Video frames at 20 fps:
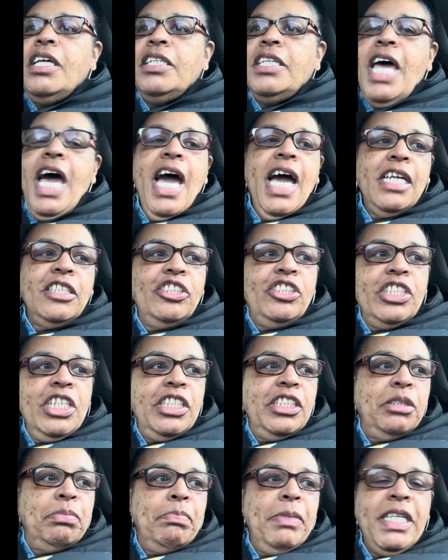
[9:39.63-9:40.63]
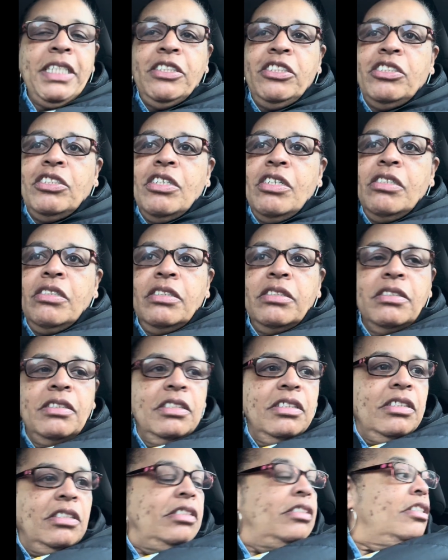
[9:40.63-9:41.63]

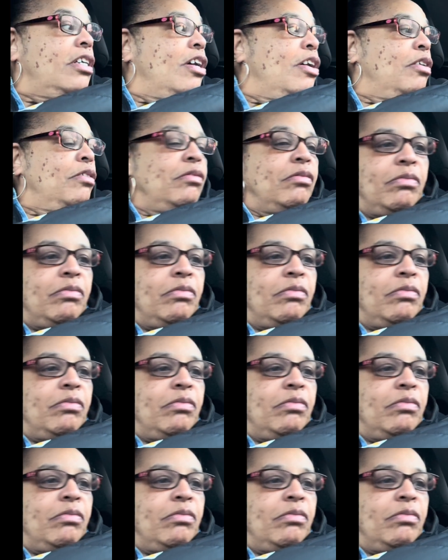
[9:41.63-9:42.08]
non-judgmental, you know.